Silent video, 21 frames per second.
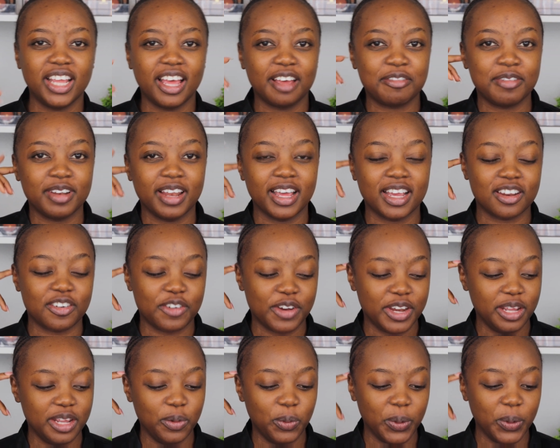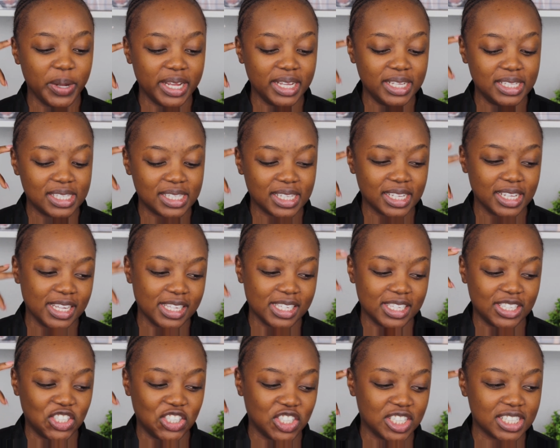I feel like Readywigs
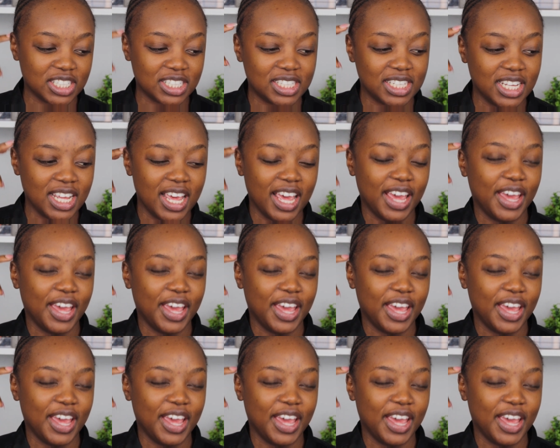is just